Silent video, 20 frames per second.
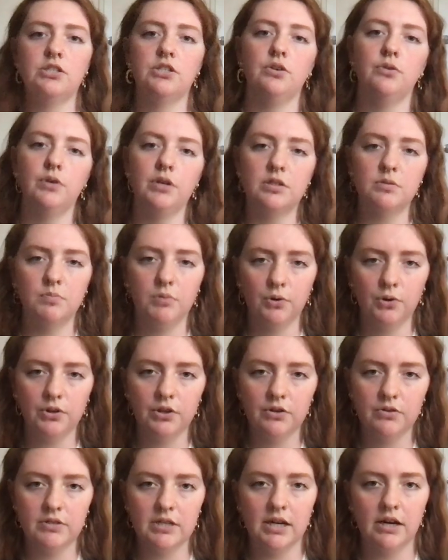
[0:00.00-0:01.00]
to explore
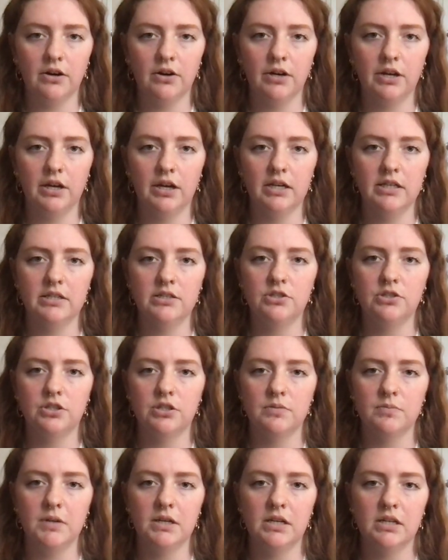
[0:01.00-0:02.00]
those areas
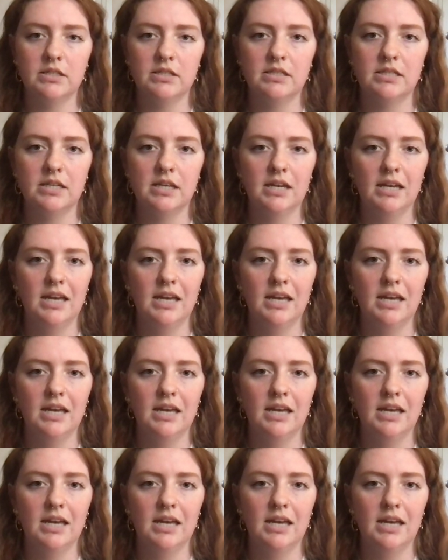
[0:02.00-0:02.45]
just because